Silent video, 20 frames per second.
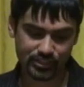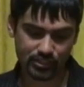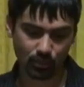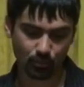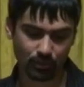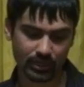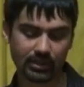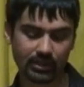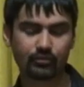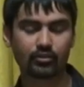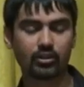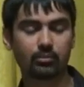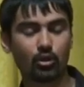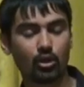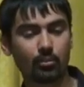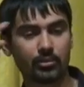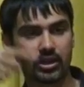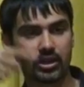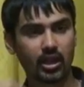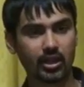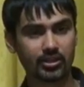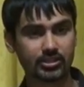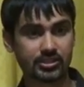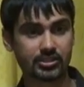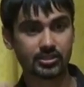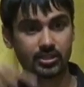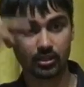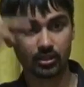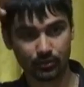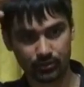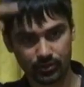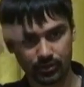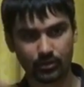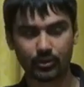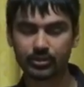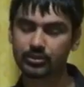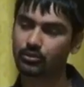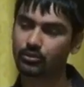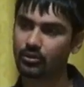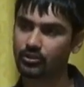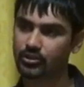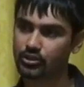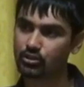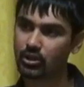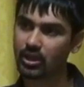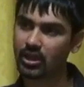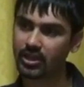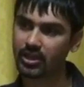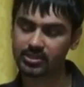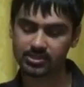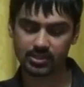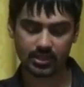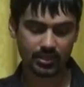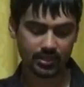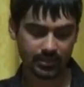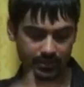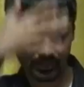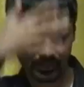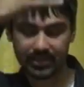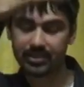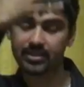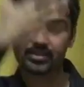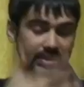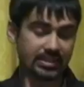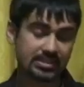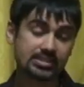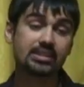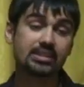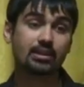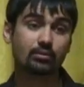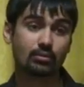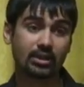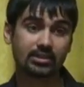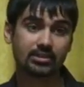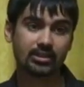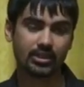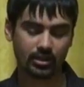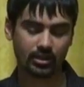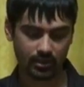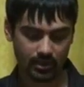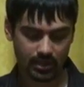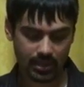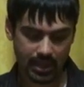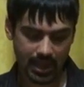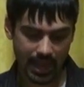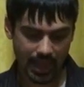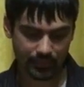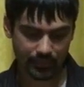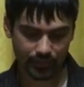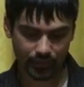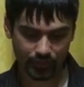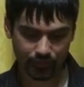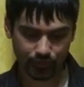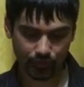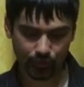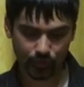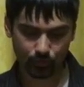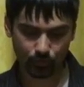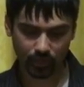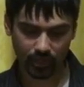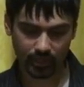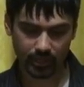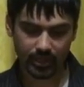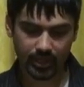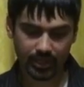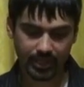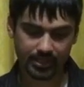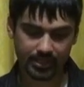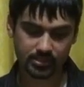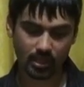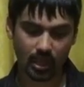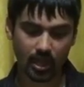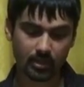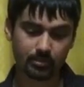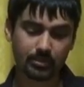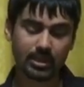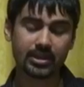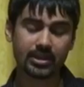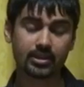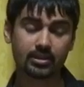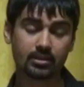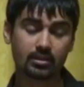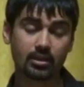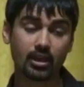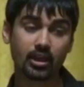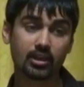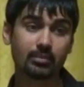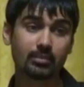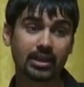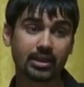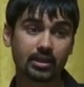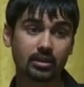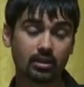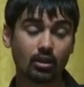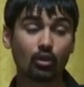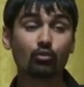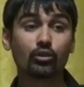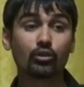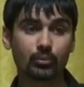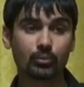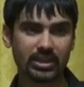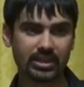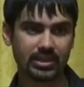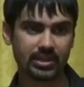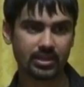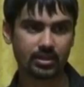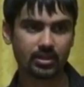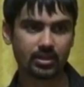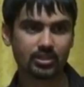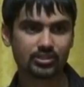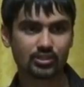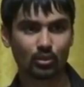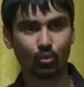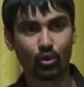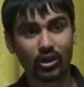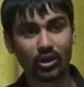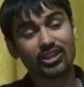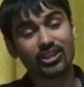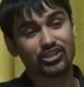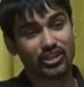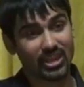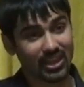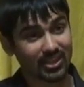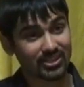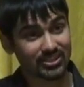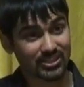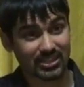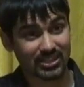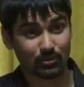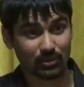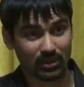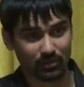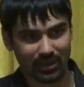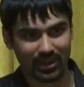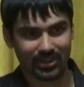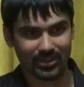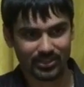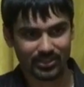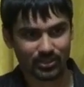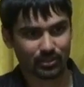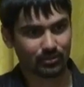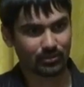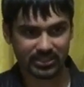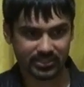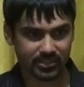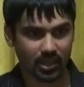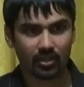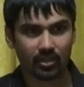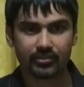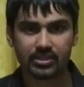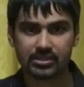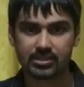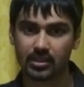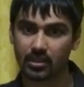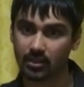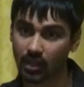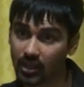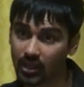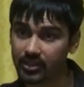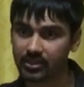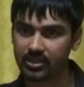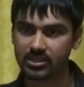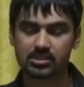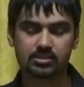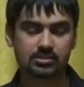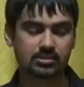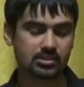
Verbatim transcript: so whenever a pulmonologist is go th going through all the tries, They, they see it right there. And then the third one is automated, automatic overreading. So one of the challenges that we ran into, which is obvious in a lot of this